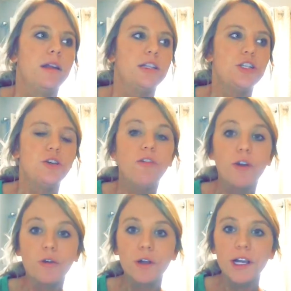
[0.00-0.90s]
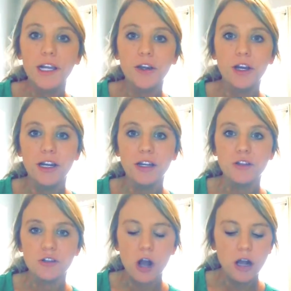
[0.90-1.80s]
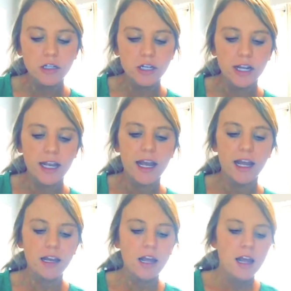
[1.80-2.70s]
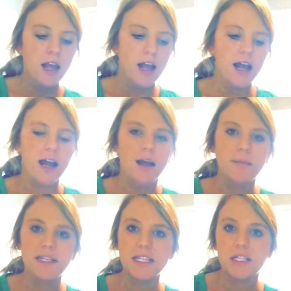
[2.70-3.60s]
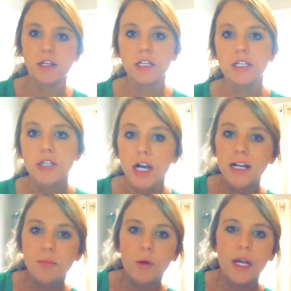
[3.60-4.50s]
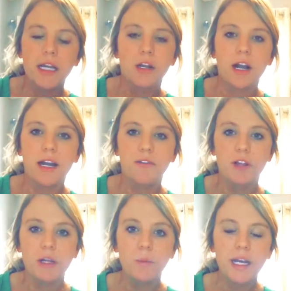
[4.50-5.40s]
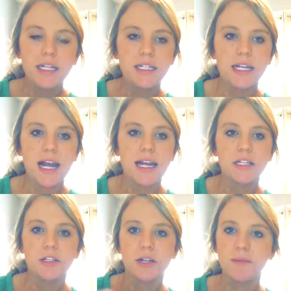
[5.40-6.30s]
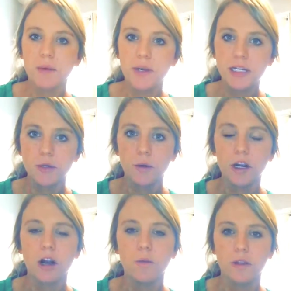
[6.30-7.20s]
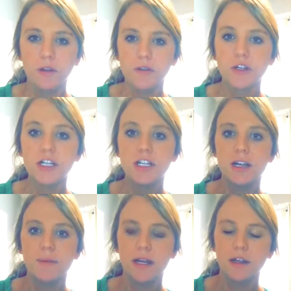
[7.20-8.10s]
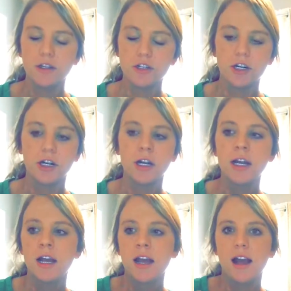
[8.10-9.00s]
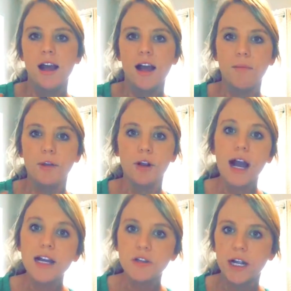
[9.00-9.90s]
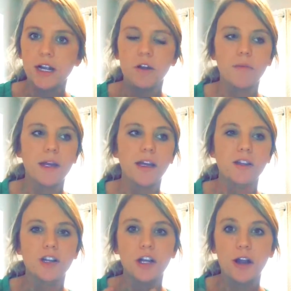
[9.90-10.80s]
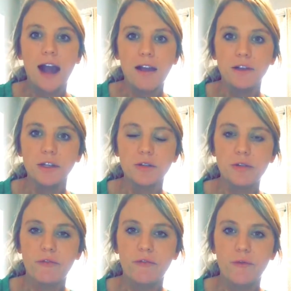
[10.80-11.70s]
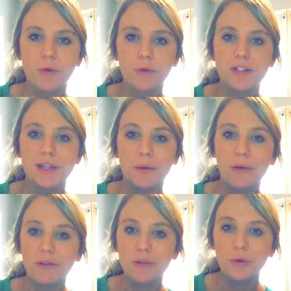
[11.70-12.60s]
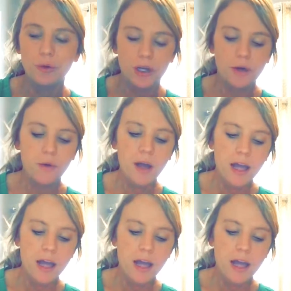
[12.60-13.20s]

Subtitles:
Did you feel really good and strong during it? Is this a good starting point? You're kind of feeling weak today. Is there something we need to work on with nutrition, making sure you're hydrated or making sure you're having those foods that will fuel you?